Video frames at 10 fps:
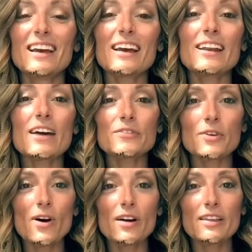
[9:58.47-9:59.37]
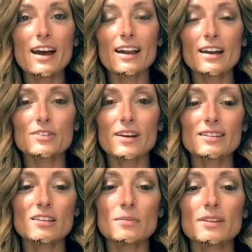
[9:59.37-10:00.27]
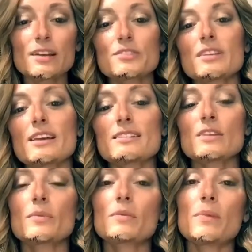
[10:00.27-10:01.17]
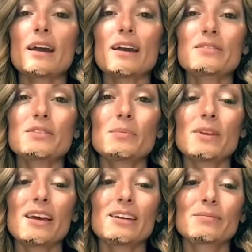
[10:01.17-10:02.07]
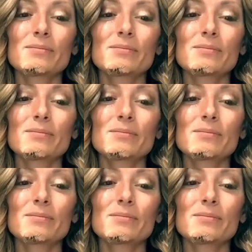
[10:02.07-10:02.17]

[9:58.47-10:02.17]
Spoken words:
And after all that, I drank some electrolytes and went back out to play,